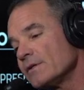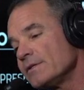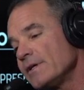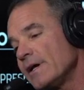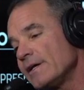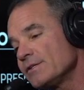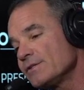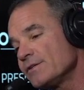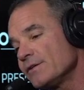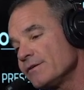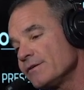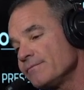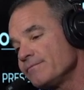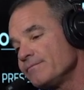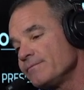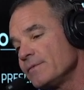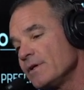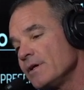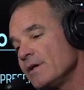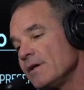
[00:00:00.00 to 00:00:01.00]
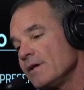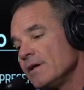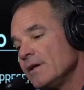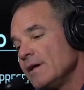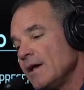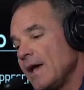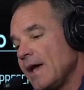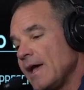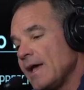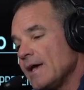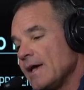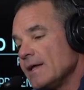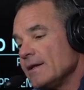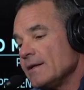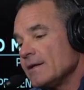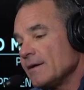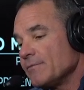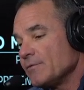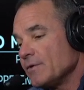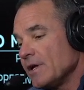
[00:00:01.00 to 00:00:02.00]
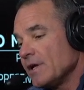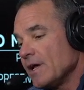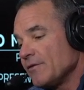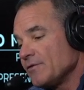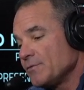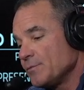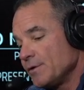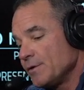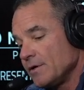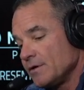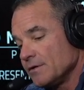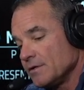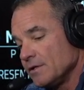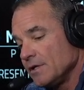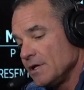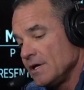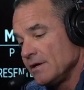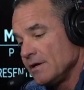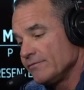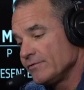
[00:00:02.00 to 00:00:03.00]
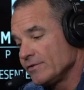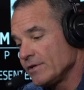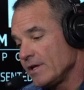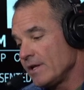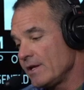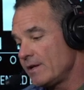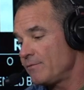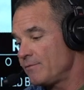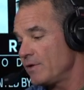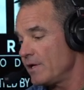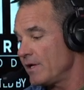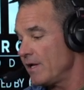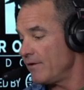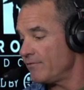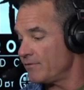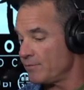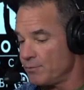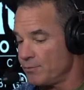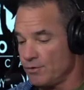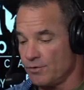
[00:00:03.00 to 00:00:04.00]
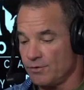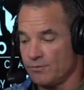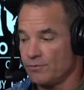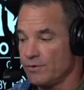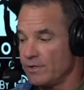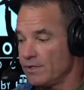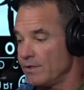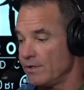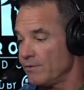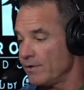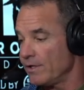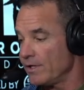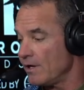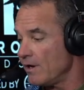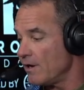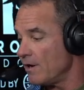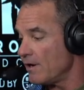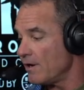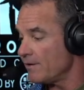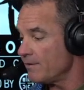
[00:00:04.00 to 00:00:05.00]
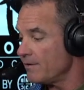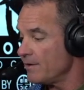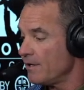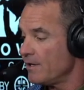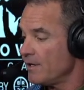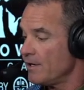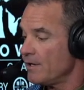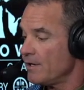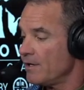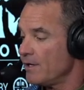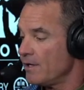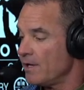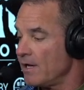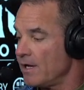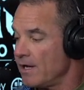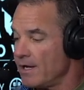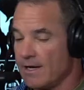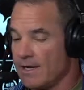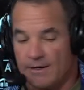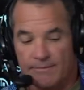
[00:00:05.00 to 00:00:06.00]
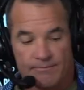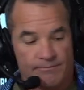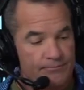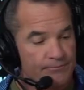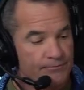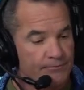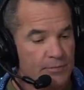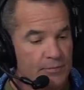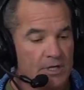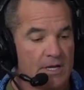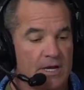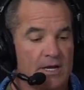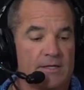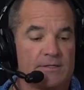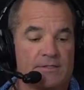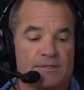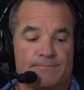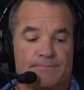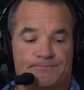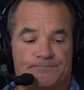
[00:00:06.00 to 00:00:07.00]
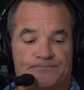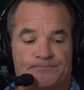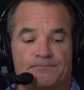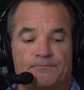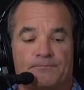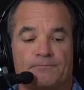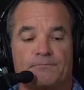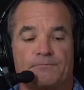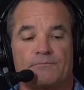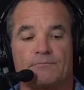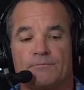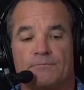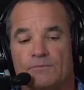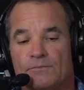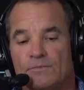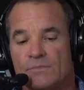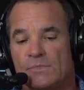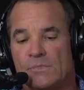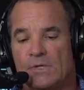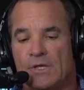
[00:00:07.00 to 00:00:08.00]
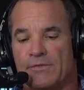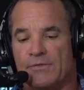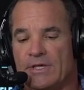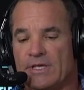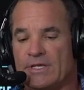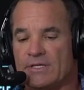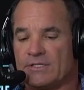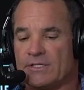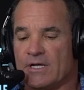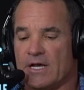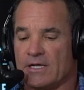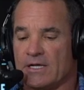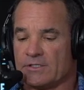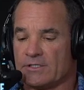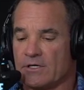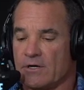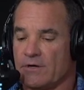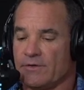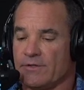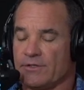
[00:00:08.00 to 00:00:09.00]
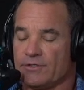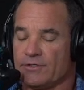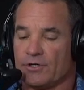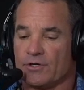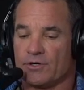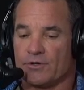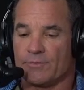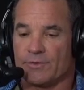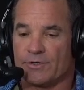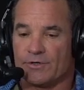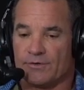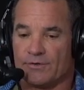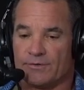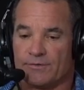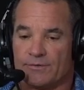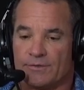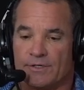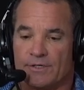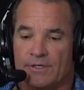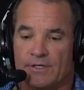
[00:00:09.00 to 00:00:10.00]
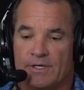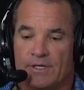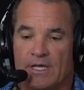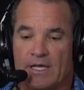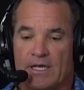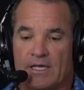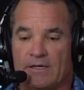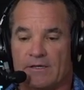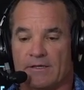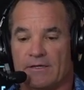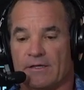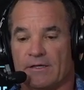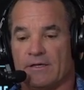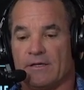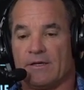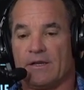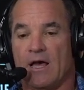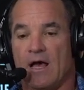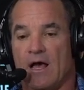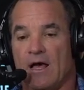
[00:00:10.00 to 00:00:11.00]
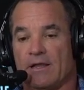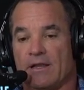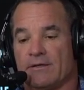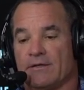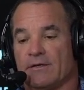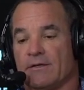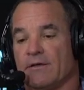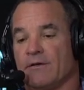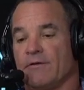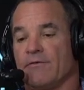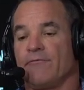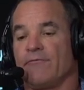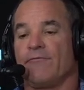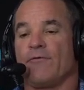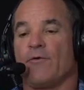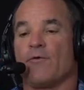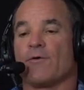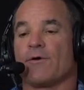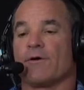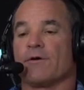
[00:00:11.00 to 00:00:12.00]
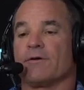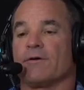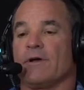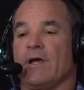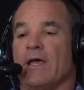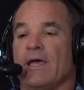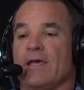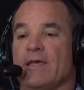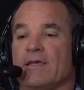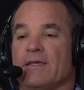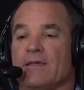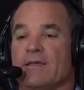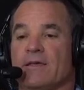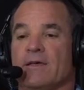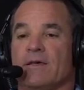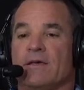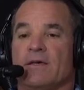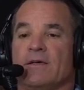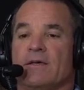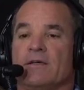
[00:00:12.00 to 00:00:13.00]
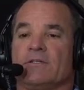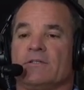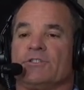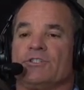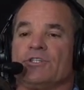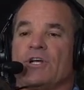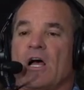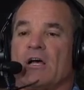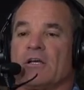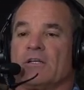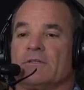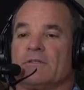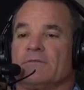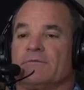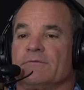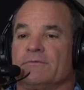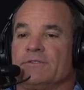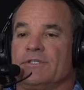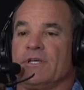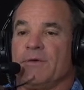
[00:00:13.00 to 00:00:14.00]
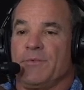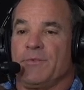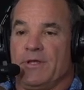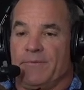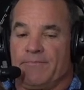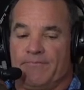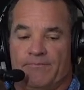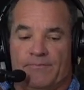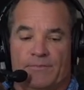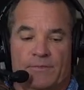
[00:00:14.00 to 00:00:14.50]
tester, and I'm going to have to put on gloves, and I'm going to have to pull really, really hard because these knots are the terminal end knot for a shock tippet.